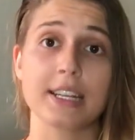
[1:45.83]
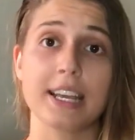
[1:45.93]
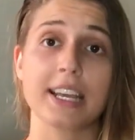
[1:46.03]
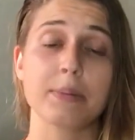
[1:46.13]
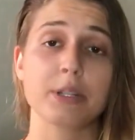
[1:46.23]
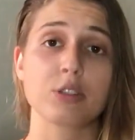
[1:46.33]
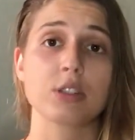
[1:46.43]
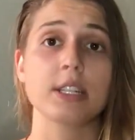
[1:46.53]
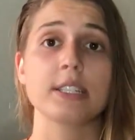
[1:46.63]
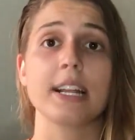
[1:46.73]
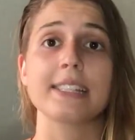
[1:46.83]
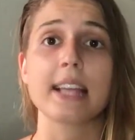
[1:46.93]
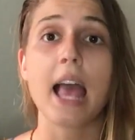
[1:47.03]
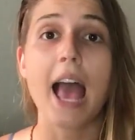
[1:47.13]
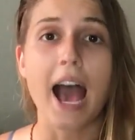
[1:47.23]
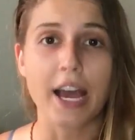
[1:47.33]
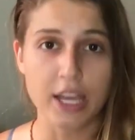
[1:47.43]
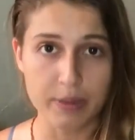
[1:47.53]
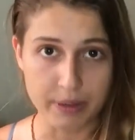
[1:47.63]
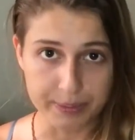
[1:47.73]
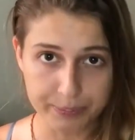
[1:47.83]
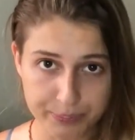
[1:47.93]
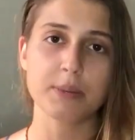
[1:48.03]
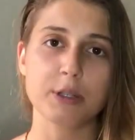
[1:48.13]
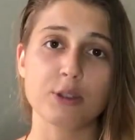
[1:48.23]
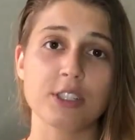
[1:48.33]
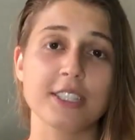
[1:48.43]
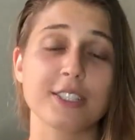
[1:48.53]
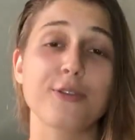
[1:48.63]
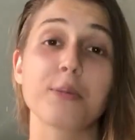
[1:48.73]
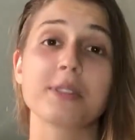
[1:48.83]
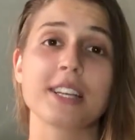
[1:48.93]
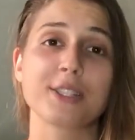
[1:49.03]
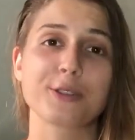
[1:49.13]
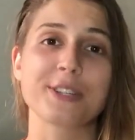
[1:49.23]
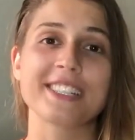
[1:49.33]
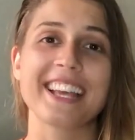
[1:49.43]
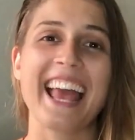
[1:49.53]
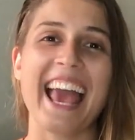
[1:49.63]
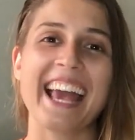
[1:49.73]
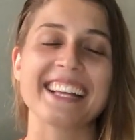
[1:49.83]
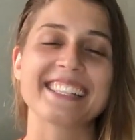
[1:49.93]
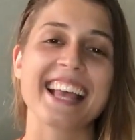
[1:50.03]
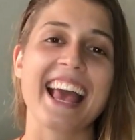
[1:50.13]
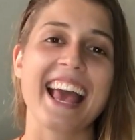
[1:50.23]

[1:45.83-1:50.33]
they can be translated as ayama, can be translated from Sanskrit as